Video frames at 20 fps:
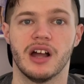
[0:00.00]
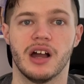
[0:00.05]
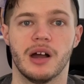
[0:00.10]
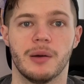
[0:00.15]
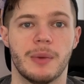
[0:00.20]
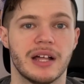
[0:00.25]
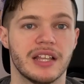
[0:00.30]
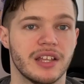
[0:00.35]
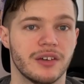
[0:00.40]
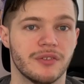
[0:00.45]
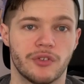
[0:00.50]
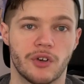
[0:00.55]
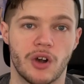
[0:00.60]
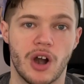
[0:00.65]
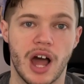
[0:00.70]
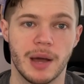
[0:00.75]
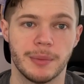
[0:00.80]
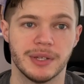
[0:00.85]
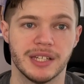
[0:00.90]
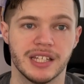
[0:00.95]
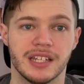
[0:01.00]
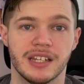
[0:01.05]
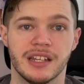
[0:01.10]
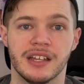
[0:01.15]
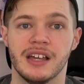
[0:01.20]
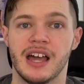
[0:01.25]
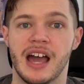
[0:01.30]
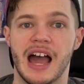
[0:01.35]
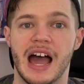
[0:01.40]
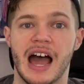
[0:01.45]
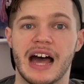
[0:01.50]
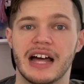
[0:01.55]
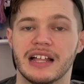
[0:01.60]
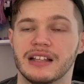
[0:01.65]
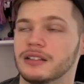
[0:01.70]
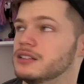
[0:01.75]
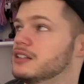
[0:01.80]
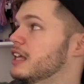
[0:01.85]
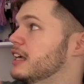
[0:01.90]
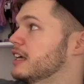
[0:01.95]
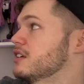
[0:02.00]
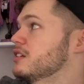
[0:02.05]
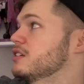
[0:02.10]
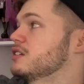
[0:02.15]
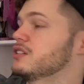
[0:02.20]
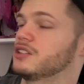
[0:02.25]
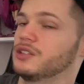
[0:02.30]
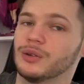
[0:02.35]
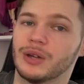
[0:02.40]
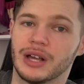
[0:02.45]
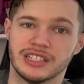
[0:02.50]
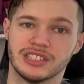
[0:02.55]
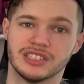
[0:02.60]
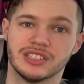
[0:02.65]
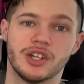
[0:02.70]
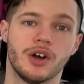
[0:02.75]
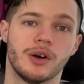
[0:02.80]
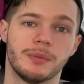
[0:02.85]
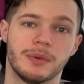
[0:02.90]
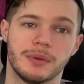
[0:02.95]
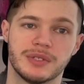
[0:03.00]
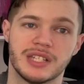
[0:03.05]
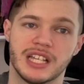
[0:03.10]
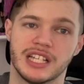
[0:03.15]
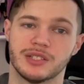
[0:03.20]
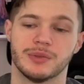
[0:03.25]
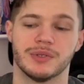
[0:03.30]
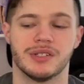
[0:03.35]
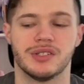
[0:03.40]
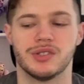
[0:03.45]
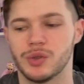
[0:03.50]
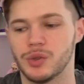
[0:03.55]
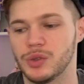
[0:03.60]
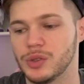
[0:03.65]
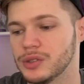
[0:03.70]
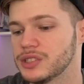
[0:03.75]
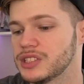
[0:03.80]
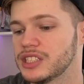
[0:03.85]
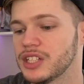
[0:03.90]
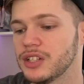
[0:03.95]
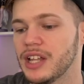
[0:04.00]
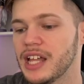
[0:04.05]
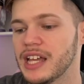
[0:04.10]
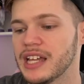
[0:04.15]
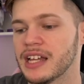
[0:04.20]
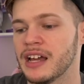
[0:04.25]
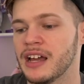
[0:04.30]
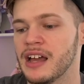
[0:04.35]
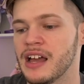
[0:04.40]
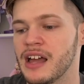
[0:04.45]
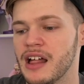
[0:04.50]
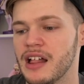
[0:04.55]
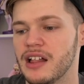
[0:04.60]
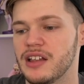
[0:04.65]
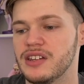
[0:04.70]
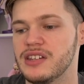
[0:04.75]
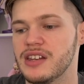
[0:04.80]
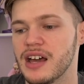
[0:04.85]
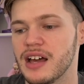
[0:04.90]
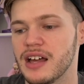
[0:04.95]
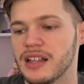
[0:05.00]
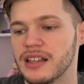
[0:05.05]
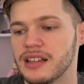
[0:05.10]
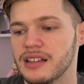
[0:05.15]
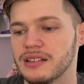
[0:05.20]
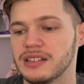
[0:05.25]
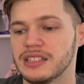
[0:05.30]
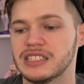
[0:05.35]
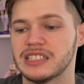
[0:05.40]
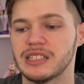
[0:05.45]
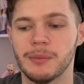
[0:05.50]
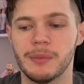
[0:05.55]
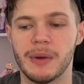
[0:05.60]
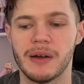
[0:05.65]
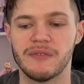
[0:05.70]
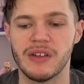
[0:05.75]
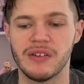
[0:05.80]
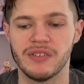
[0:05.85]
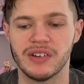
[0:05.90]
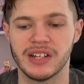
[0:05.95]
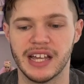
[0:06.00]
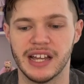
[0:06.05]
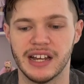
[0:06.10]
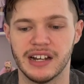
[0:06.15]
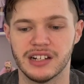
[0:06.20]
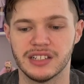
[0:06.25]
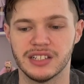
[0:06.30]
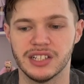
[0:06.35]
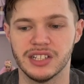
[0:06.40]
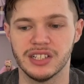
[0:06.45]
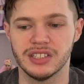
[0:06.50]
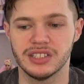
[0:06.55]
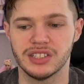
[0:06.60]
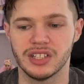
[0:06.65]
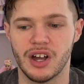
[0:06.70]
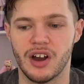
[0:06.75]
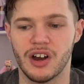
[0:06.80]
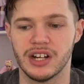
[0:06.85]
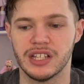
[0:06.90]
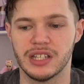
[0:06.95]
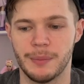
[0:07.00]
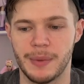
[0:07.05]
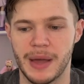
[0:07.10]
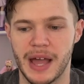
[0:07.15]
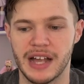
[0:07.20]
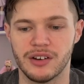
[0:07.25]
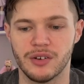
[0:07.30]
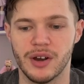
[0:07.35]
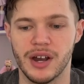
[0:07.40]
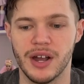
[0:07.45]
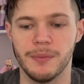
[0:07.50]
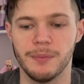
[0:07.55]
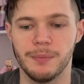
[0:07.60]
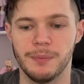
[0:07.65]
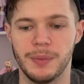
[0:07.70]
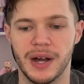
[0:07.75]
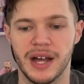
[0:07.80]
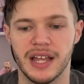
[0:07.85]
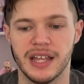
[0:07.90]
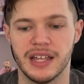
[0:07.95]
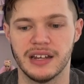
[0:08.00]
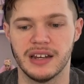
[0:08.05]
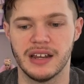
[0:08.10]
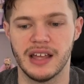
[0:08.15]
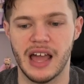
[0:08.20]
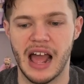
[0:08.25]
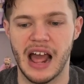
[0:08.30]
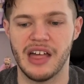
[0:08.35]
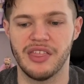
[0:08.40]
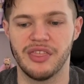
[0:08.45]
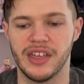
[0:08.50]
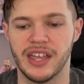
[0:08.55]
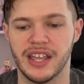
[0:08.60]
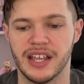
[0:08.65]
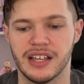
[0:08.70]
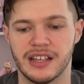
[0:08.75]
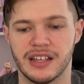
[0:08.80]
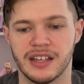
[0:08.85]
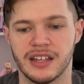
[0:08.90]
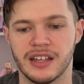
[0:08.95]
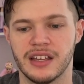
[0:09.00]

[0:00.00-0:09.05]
I love Robin. I, like, you guys know I'm obsessed with Jewel. So, like, some of my favorite characters are in the background, but I think